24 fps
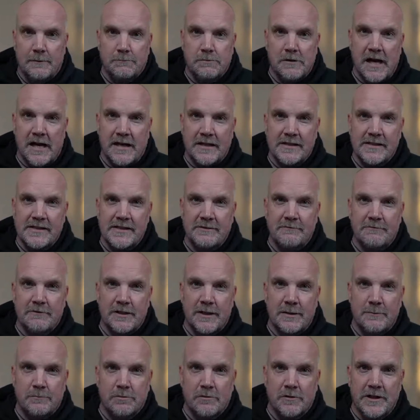practicing when
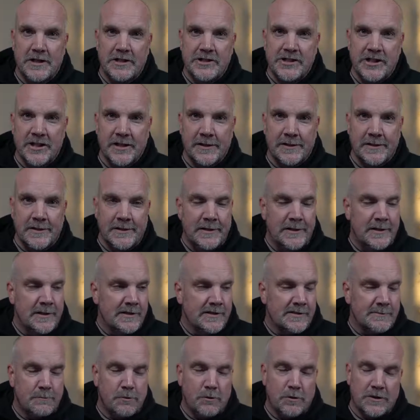I'm preaching,
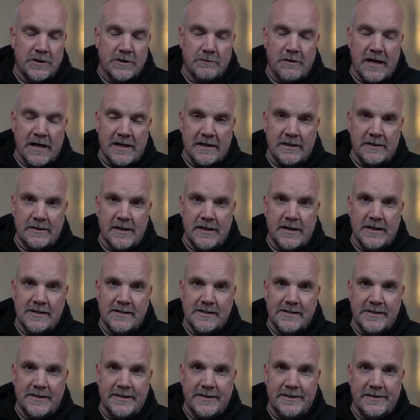it's important to recognize
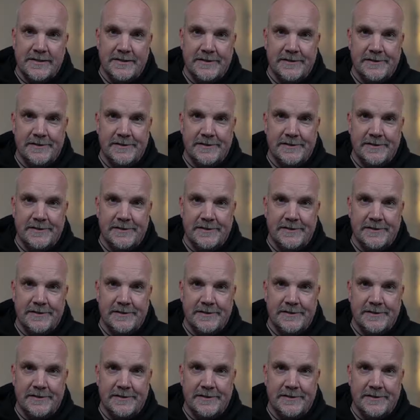that